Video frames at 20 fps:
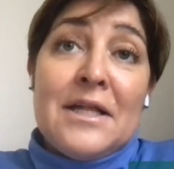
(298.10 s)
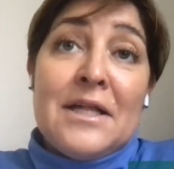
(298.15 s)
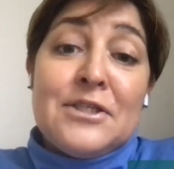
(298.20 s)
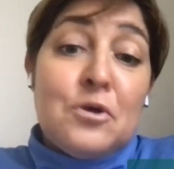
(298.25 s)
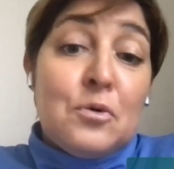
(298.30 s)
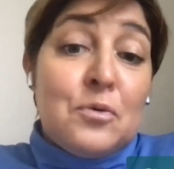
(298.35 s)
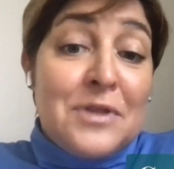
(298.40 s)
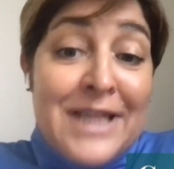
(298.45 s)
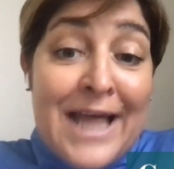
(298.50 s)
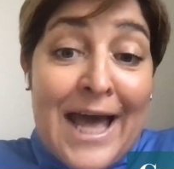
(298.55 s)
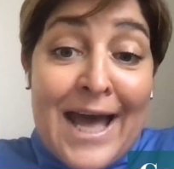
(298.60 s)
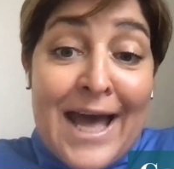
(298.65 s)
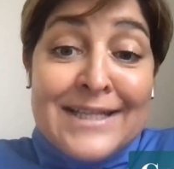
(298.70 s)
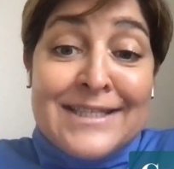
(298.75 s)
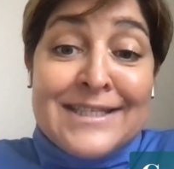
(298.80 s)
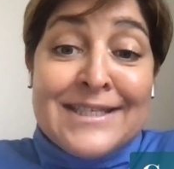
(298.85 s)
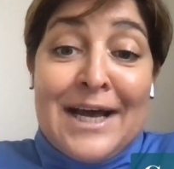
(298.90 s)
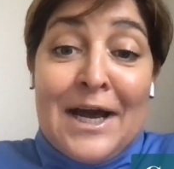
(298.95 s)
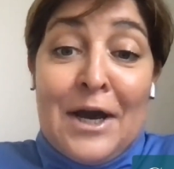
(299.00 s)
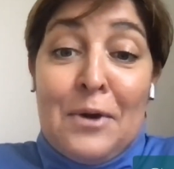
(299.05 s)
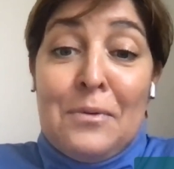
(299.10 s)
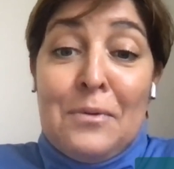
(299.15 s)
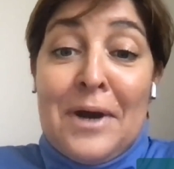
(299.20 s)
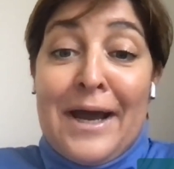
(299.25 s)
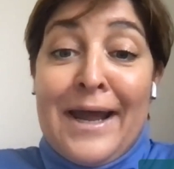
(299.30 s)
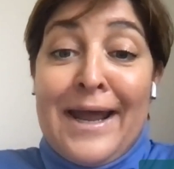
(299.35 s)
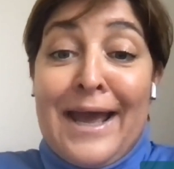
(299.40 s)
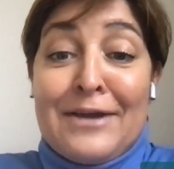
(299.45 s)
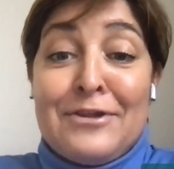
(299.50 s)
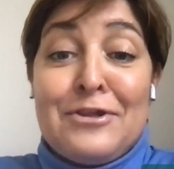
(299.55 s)
And so that's how
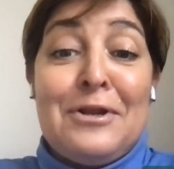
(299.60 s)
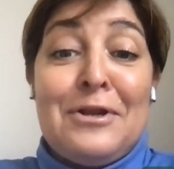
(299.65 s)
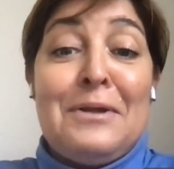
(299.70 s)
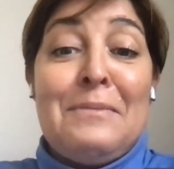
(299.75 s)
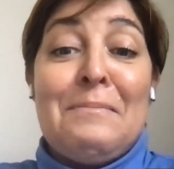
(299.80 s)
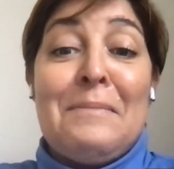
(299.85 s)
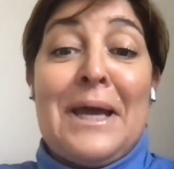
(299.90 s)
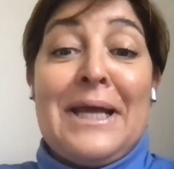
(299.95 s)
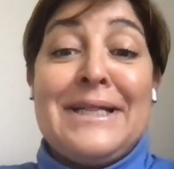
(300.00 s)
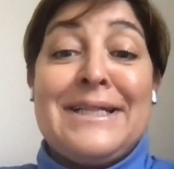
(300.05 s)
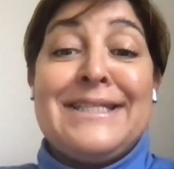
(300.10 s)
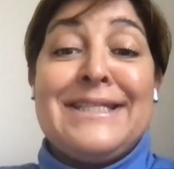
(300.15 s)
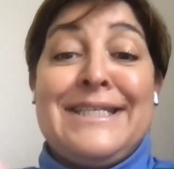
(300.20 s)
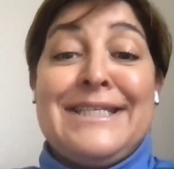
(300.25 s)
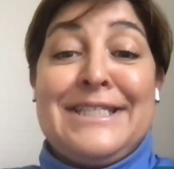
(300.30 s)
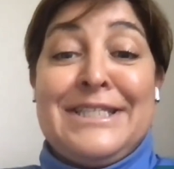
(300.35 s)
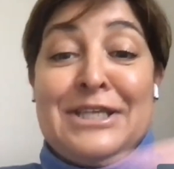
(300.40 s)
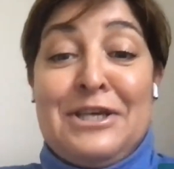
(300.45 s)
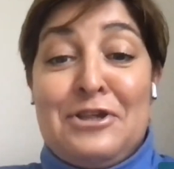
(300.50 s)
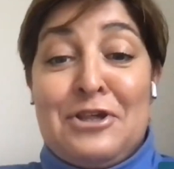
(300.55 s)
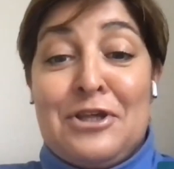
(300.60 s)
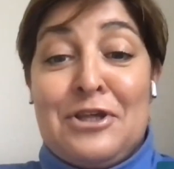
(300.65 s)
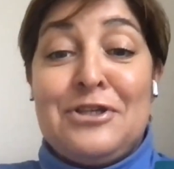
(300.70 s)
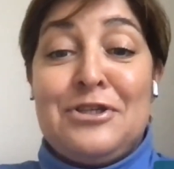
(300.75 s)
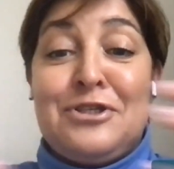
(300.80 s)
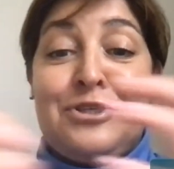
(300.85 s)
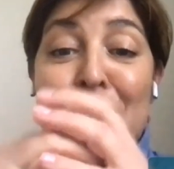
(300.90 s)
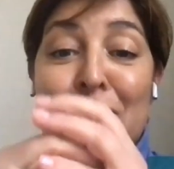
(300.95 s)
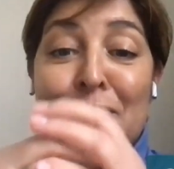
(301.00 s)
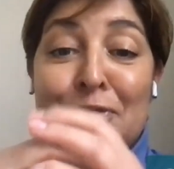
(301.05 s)
I actually made the
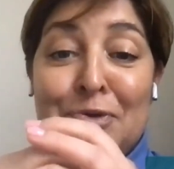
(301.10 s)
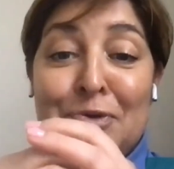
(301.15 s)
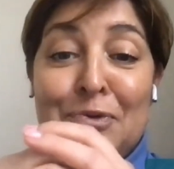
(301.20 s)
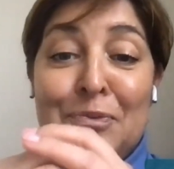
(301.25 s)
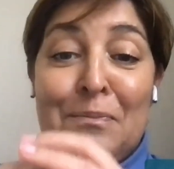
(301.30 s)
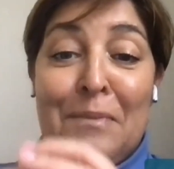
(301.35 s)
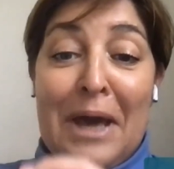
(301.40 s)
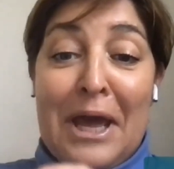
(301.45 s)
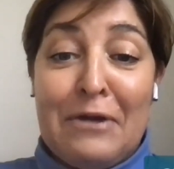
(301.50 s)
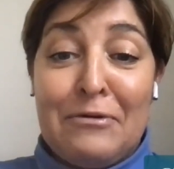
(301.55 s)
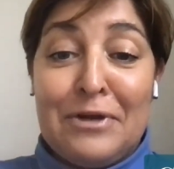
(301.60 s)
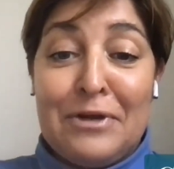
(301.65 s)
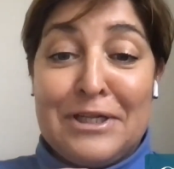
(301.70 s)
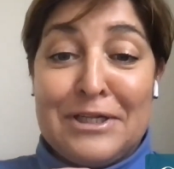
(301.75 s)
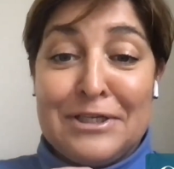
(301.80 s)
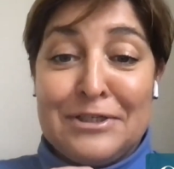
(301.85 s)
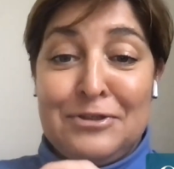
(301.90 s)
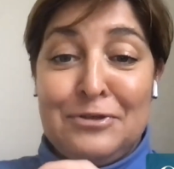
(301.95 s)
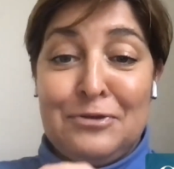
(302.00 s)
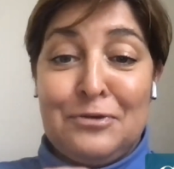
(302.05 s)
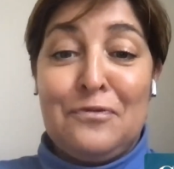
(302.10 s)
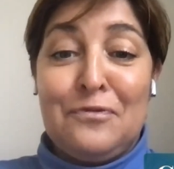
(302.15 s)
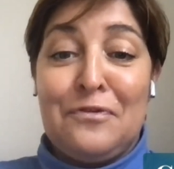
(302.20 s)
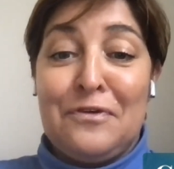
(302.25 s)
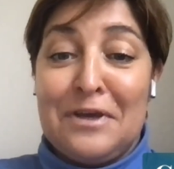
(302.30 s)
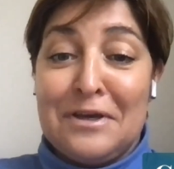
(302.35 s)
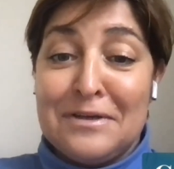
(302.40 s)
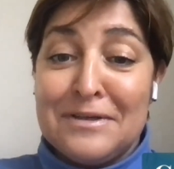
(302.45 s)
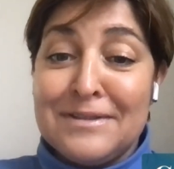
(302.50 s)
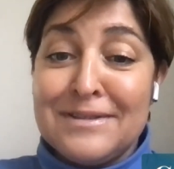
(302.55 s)
decision to marry the two
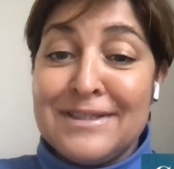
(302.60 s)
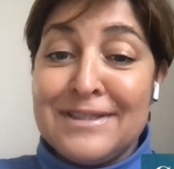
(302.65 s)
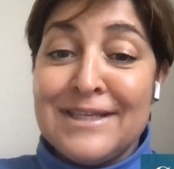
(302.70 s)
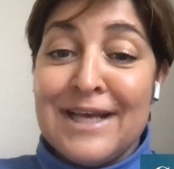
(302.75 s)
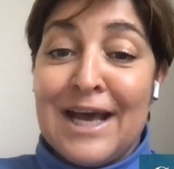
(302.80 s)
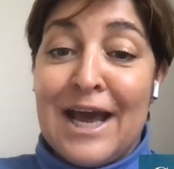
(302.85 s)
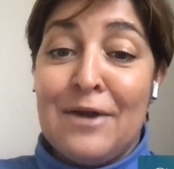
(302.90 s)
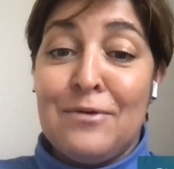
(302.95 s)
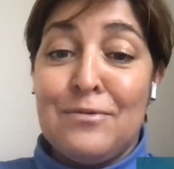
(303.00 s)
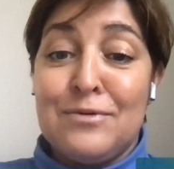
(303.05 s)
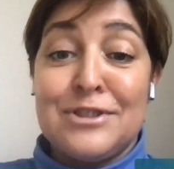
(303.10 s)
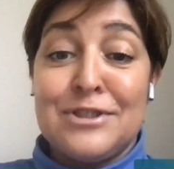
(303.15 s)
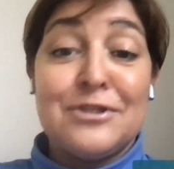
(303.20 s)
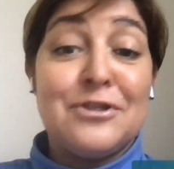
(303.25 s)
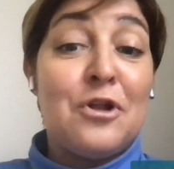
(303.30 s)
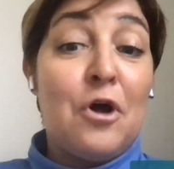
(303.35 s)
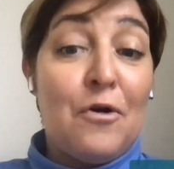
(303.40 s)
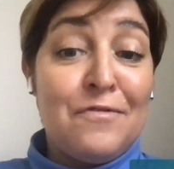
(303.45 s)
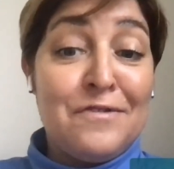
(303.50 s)
fields. I was a